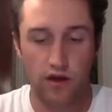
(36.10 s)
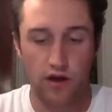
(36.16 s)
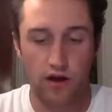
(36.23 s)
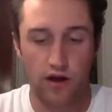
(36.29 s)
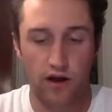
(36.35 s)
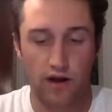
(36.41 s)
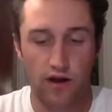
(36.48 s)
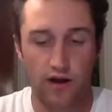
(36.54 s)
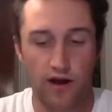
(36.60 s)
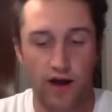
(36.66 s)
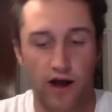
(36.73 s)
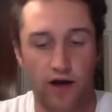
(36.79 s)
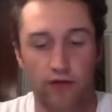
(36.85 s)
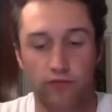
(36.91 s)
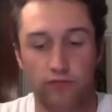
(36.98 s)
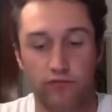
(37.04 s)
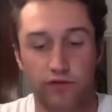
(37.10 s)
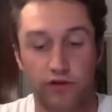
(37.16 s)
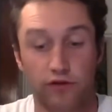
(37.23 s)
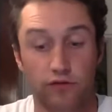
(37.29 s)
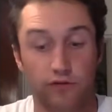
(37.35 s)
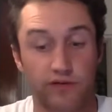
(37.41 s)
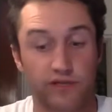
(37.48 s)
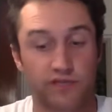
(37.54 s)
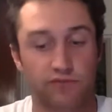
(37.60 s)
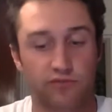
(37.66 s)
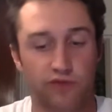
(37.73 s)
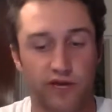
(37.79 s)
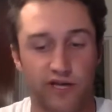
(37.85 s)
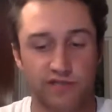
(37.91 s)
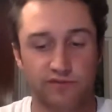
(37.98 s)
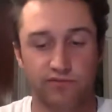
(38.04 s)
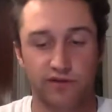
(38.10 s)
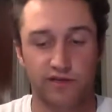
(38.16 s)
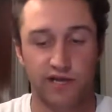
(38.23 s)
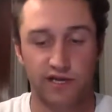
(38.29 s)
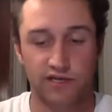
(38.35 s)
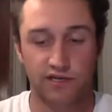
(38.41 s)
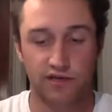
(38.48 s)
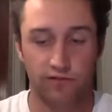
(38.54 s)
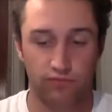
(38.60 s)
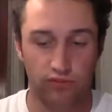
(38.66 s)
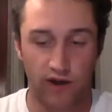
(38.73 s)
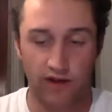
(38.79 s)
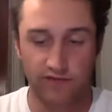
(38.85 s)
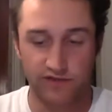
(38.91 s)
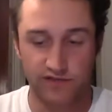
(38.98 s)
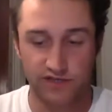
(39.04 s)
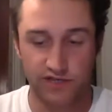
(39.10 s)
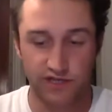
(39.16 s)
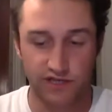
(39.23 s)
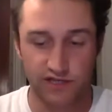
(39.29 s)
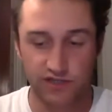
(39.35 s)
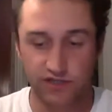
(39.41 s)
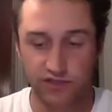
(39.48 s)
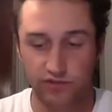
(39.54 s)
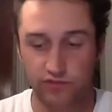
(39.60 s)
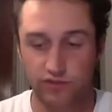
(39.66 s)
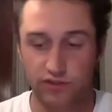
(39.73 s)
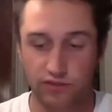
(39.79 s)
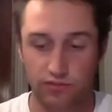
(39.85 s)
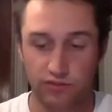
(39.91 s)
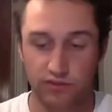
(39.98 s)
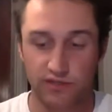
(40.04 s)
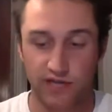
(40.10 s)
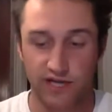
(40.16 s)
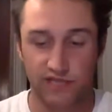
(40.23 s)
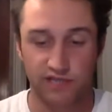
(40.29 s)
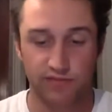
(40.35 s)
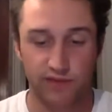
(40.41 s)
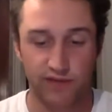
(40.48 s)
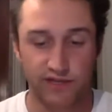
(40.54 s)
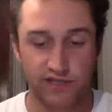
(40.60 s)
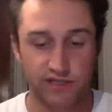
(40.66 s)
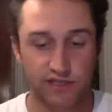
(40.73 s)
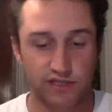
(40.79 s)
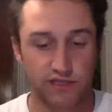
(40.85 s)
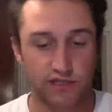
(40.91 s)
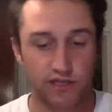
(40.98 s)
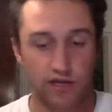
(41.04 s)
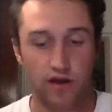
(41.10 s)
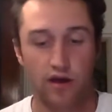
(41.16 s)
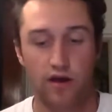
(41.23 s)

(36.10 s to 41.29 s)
how your reasonable expectation of privacy is used to protect spaces,